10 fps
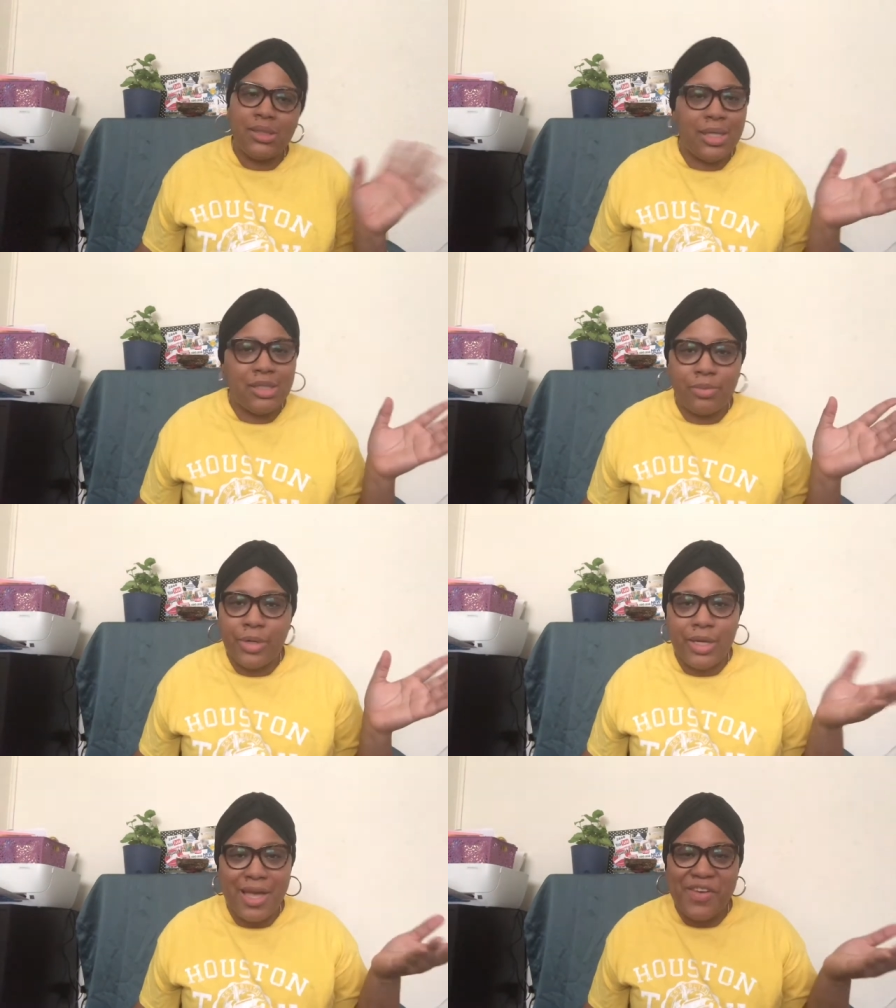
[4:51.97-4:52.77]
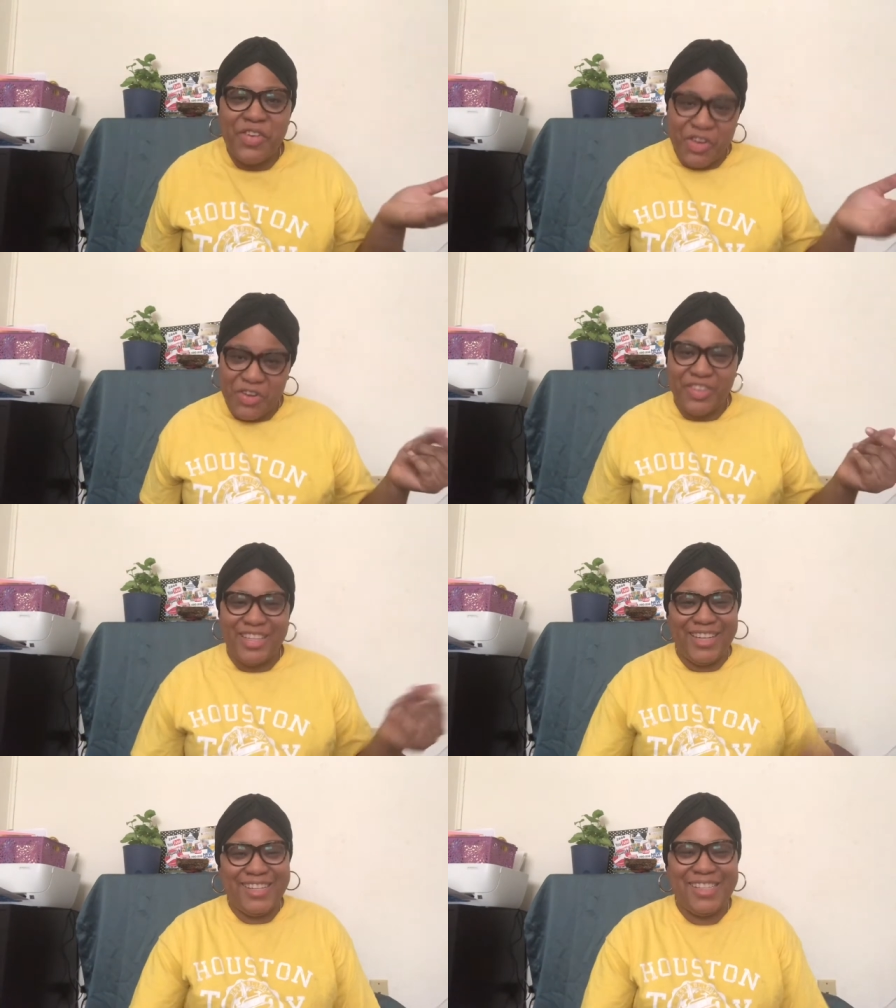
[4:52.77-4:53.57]
setting spray, y'all already know what
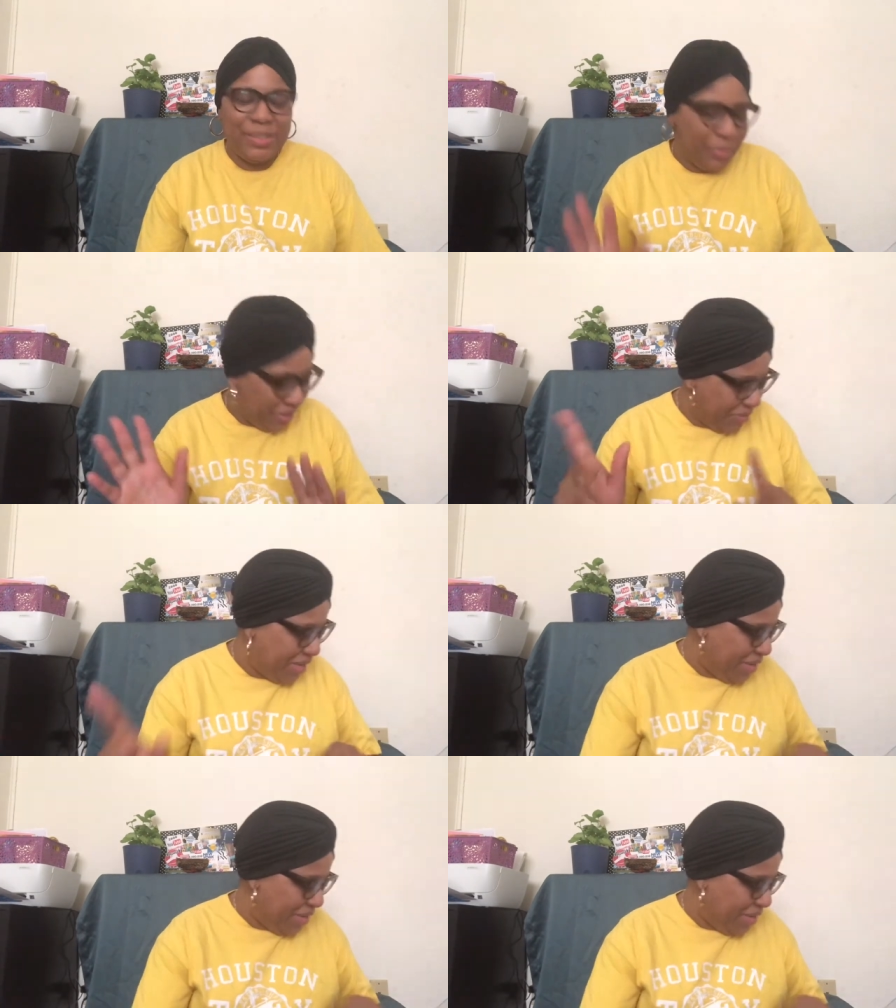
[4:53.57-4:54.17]
that is, but yeah,